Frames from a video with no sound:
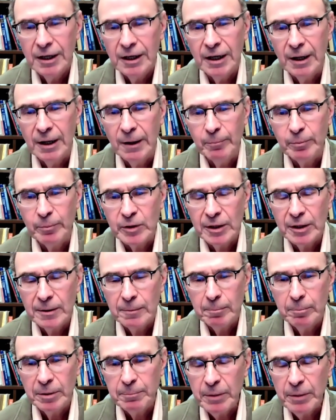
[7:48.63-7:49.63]

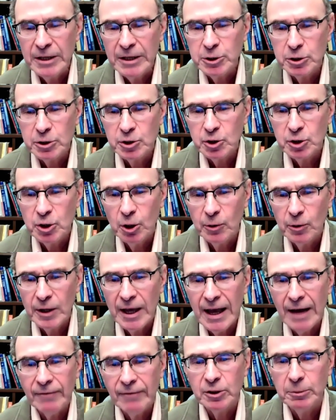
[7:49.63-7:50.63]
but patients don't
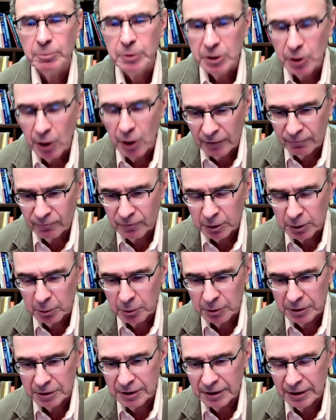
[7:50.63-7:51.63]
have to be
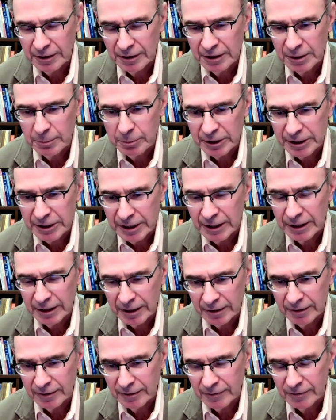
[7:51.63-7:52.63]
non-fluent in the
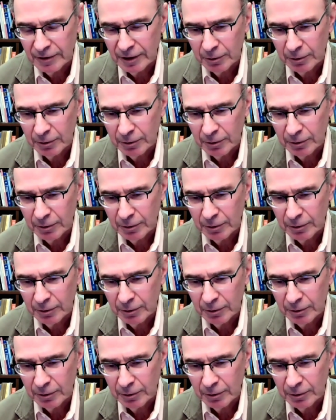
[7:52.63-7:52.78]
beginning.